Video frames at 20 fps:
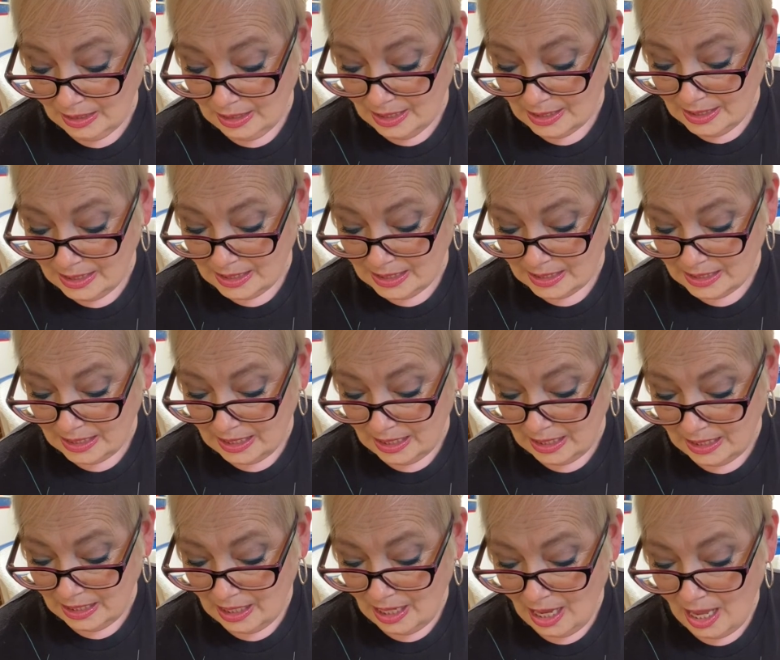let's
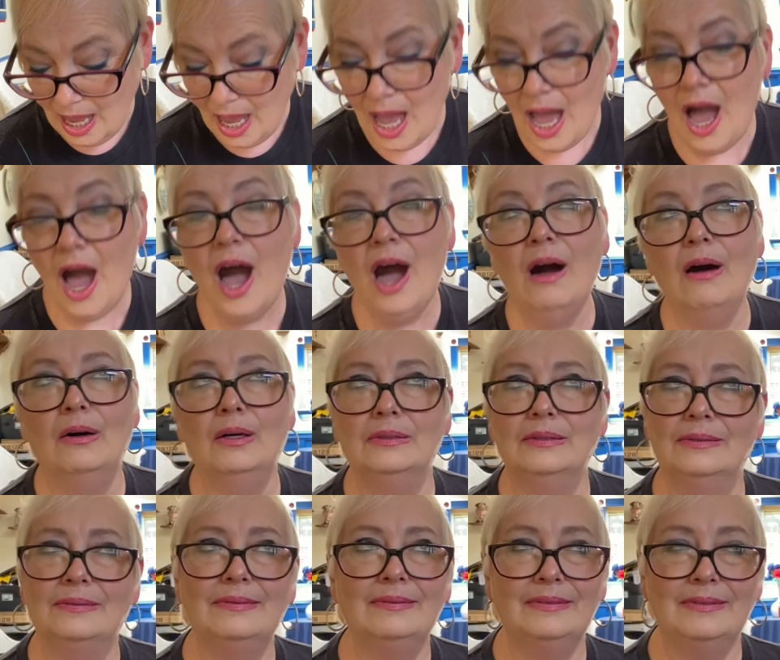see. Oh,
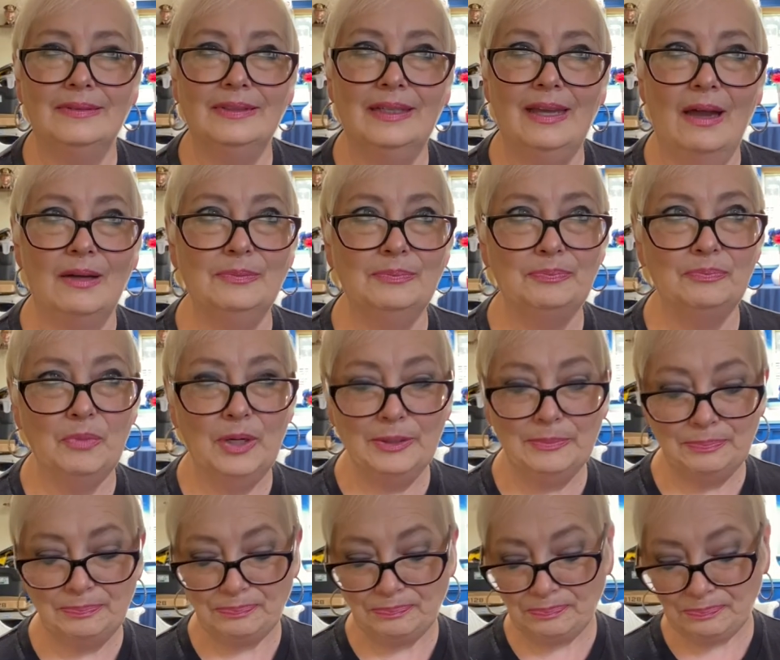yeah.
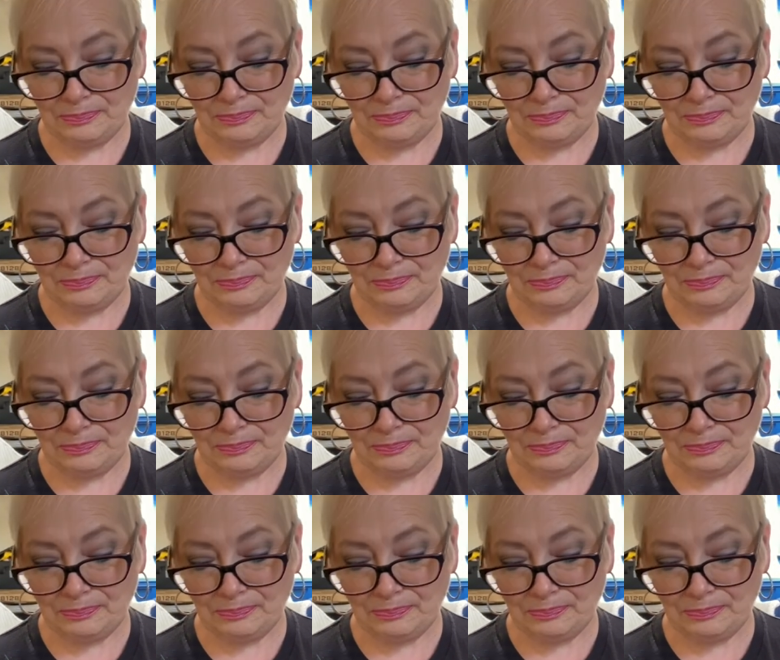Well,